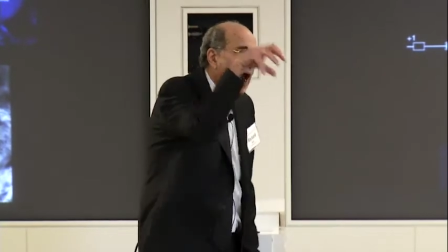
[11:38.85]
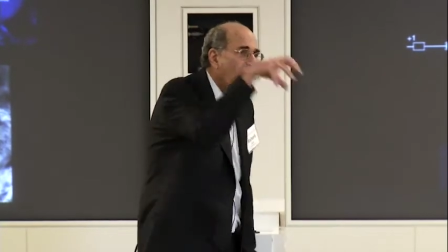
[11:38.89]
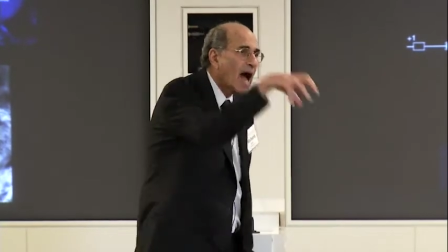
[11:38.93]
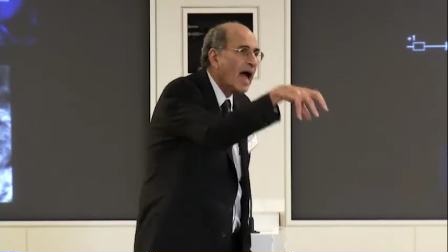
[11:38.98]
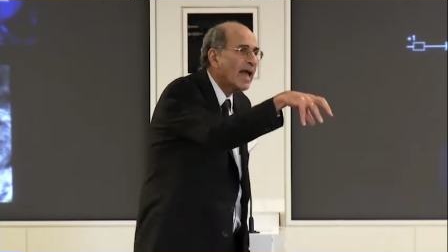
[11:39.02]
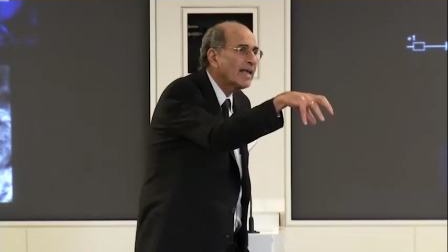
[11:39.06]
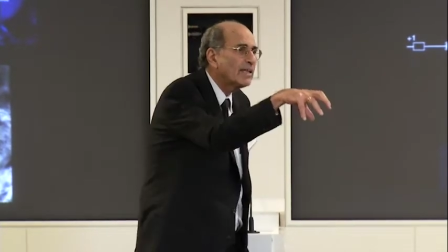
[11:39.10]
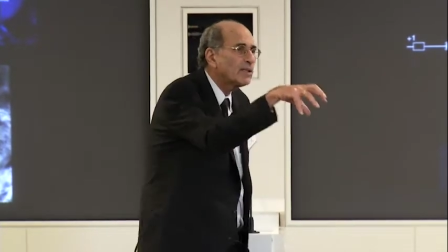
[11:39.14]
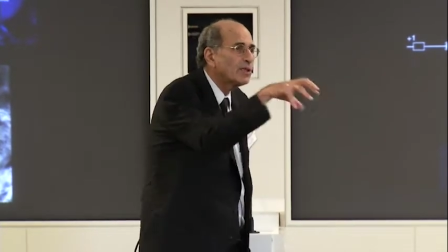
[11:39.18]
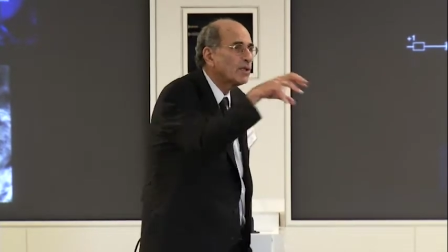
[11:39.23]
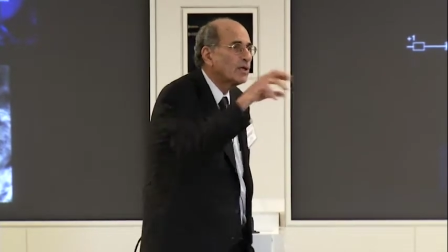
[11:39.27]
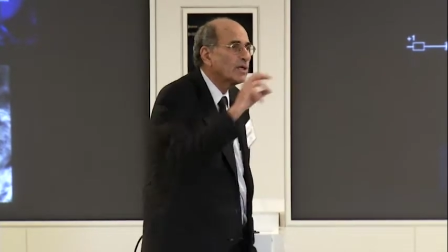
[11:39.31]

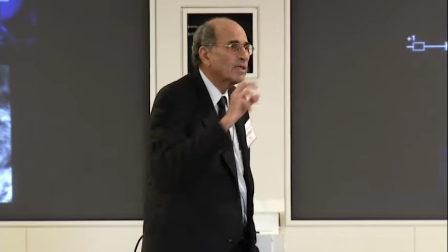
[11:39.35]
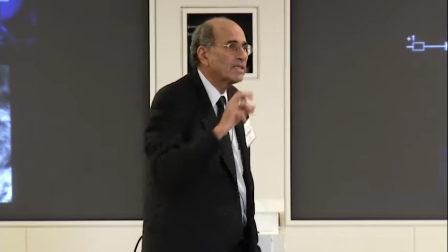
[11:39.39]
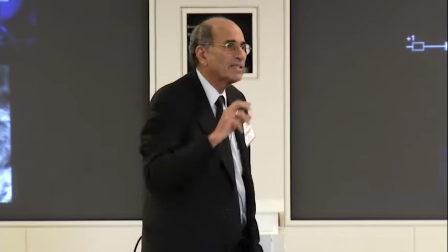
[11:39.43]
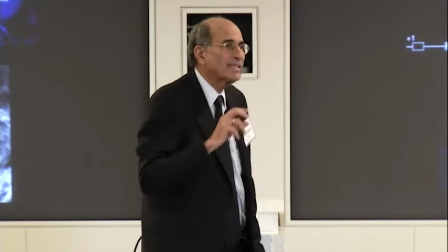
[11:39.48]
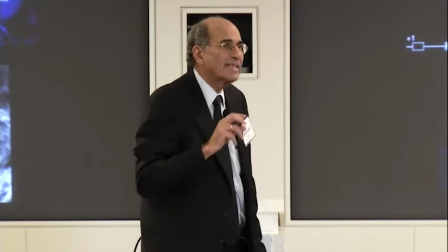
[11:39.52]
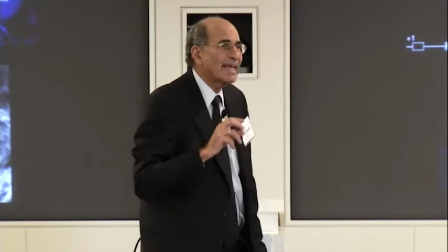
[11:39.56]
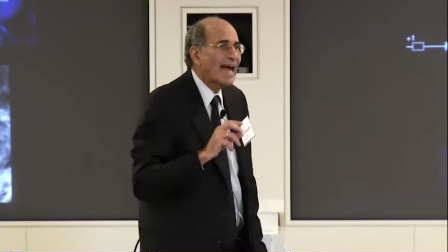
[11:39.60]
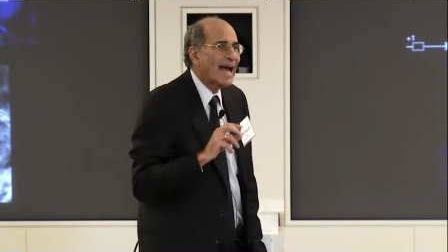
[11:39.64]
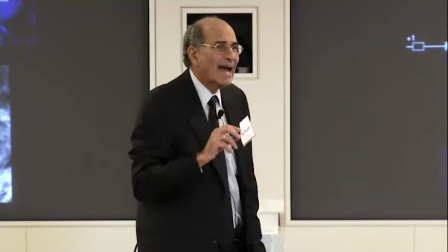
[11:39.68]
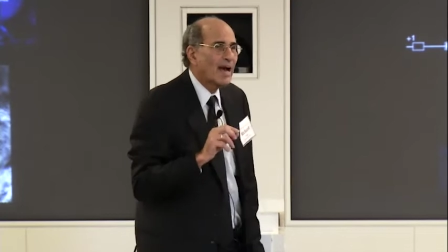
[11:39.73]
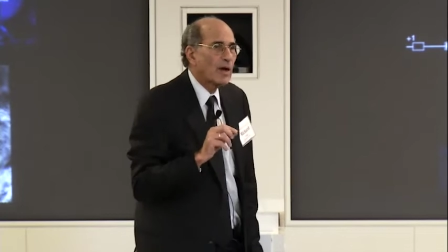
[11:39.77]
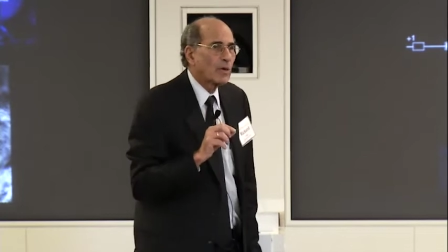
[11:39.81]
I look
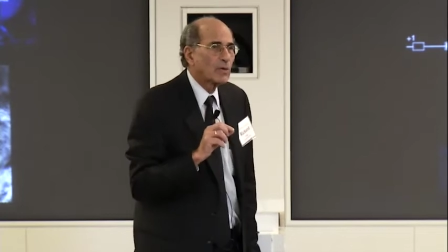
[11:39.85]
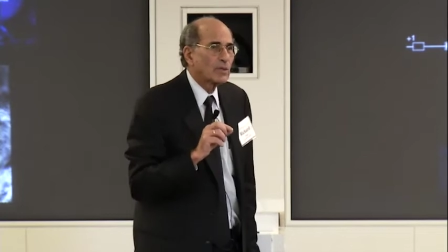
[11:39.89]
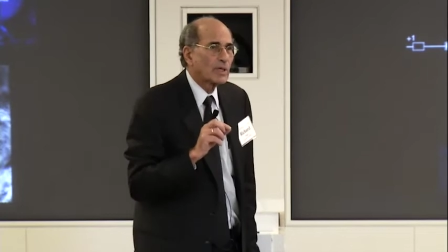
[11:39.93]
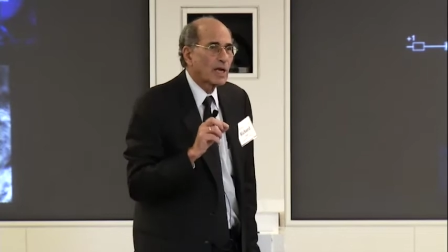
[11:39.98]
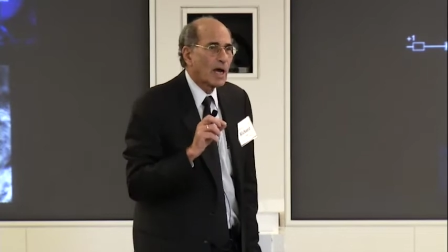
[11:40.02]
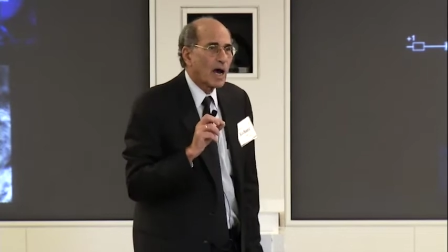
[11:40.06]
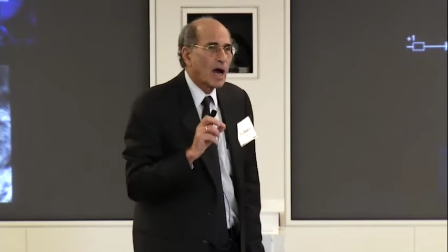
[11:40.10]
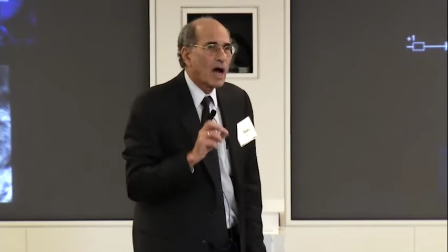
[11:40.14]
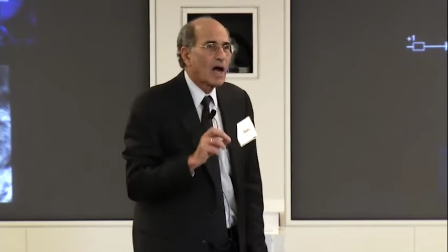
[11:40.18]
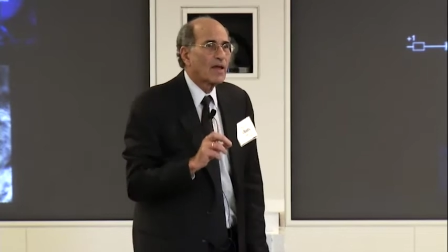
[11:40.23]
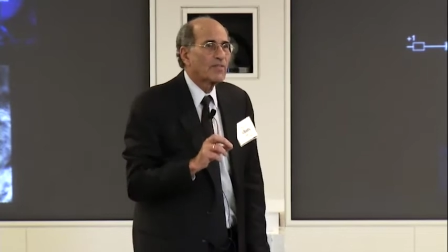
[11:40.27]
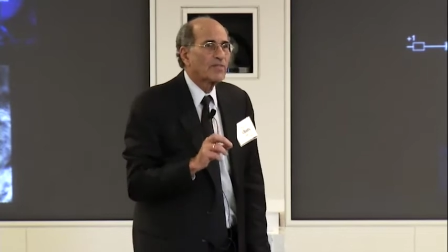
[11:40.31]
down
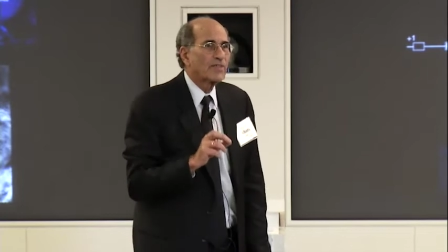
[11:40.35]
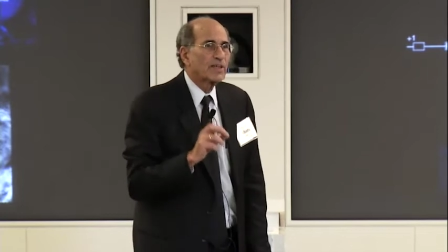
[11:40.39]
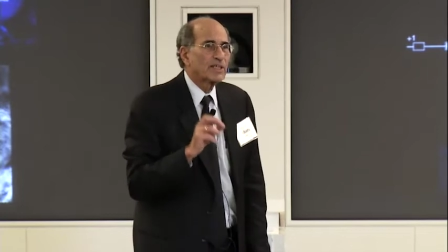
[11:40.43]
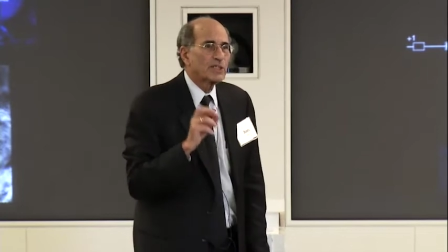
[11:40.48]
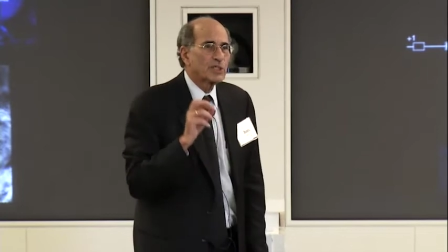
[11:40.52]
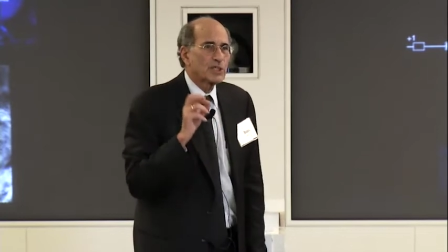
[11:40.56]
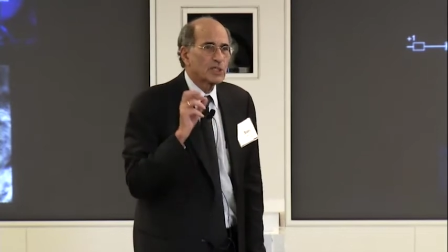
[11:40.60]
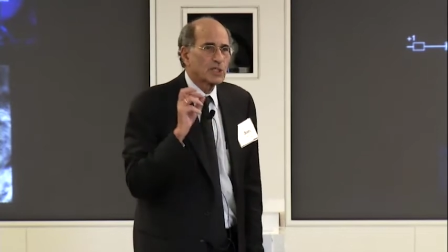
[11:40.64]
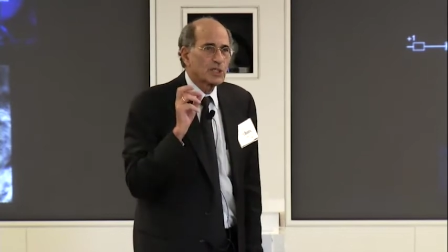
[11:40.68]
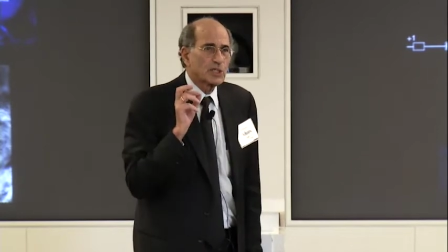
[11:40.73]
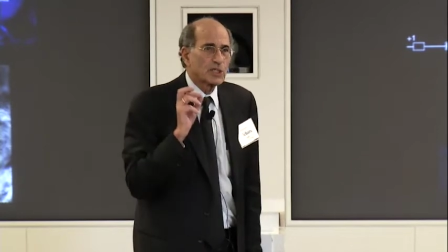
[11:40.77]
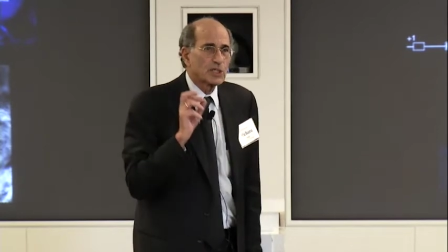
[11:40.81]
on
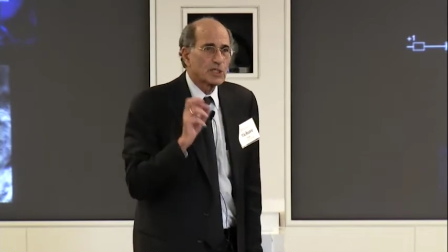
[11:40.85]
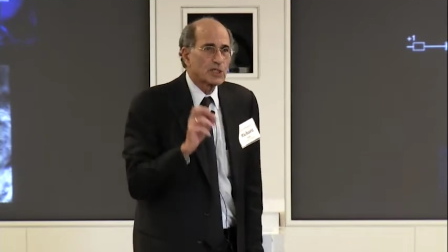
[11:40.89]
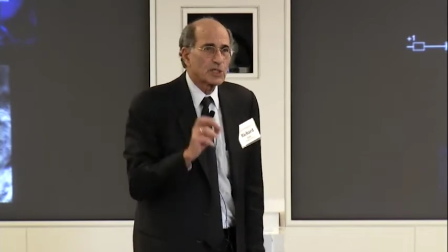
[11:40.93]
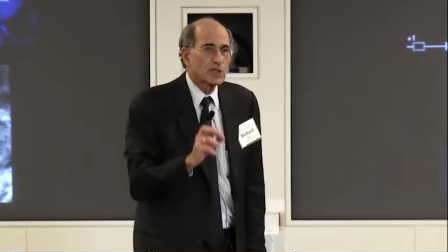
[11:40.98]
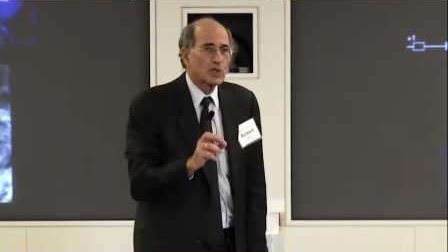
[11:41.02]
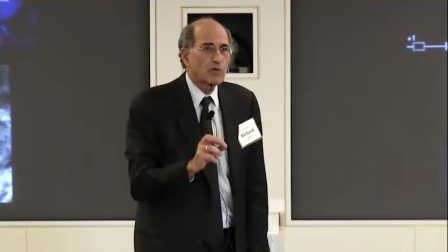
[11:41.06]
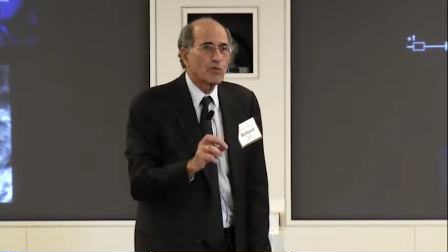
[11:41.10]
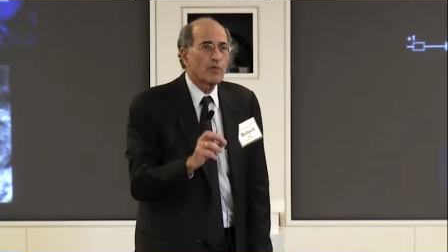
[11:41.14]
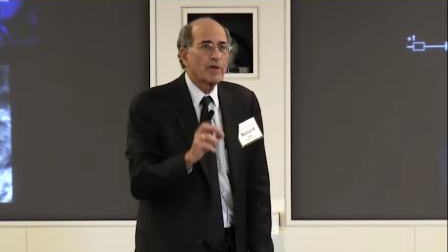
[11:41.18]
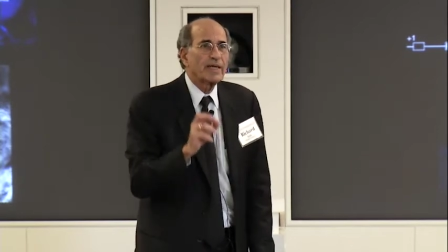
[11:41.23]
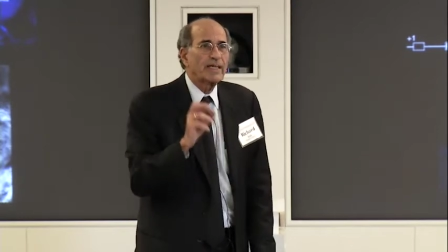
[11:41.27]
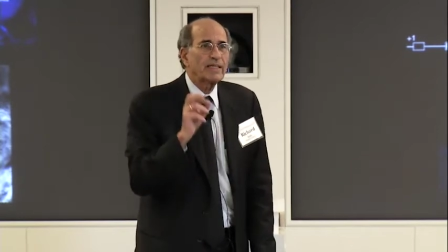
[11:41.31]
this
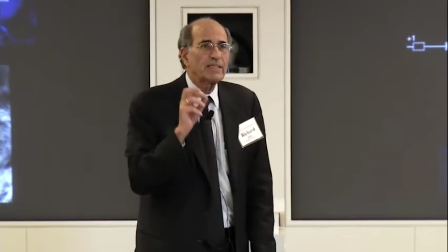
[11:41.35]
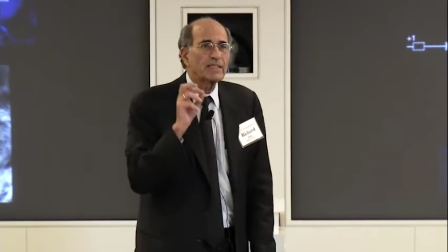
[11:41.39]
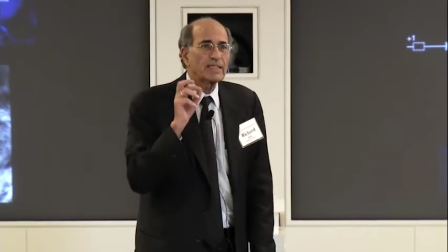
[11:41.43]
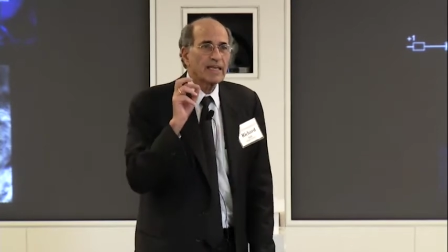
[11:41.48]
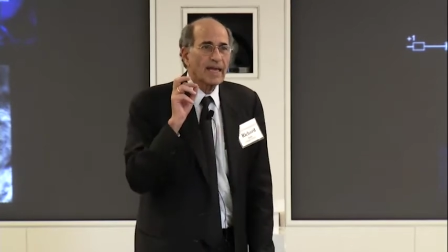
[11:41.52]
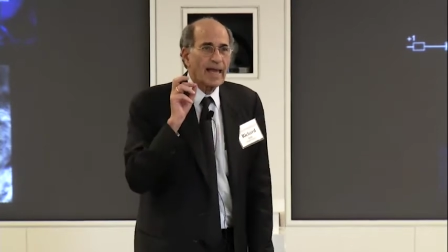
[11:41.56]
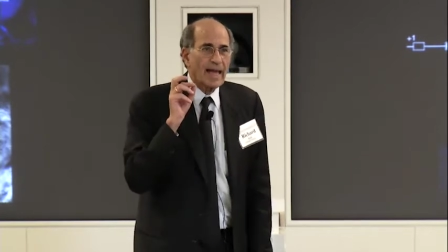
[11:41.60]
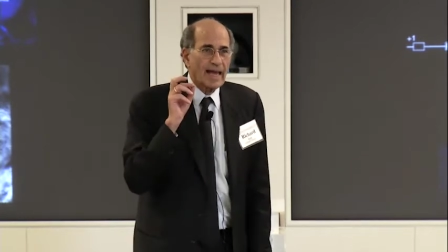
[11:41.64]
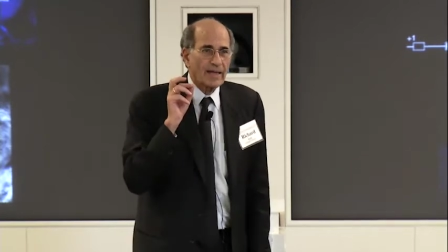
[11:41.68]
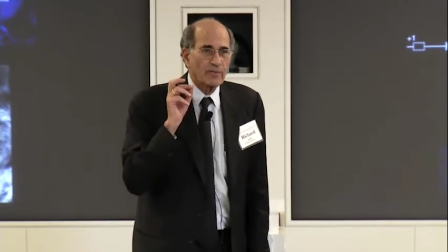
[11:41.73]
discrete